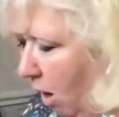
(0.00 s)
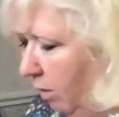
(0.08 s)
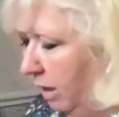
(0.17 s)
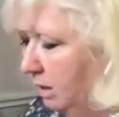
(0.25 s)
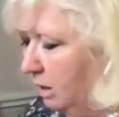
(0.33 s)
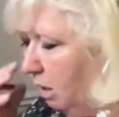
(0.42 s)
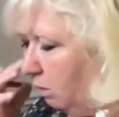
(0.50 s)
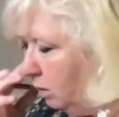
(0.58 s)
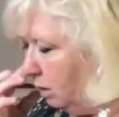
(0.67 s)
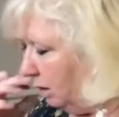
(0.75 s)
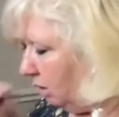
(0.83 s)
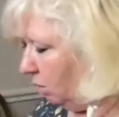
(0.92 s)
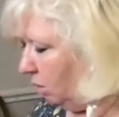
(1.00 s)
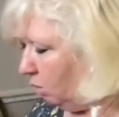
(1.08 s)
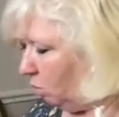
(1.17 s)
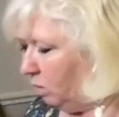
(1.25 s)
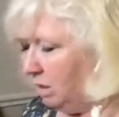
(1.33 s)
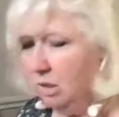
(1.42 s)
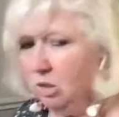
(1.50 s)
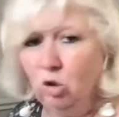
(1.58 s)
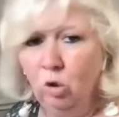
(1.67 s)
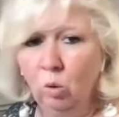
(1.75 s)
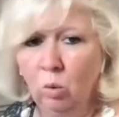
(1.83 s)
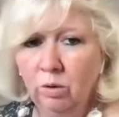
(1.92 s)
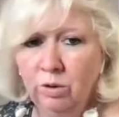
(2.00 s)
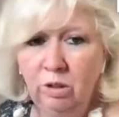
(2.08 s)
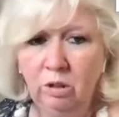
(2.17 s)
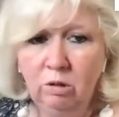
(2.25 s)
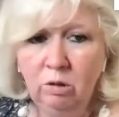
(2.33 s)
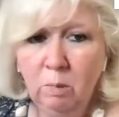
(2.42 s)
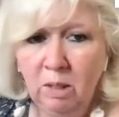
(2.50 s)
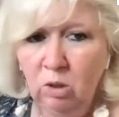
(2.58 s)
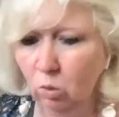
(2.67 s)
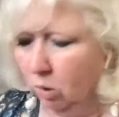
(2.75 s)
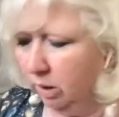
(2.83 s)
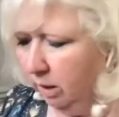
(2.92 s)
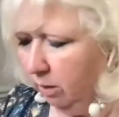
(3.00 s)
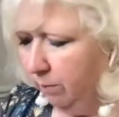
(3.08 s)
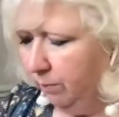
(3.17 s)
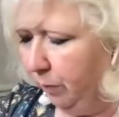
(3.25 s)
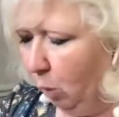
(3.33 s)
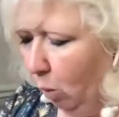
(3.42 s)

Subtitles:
All right, so to do this tool, to use my tool here,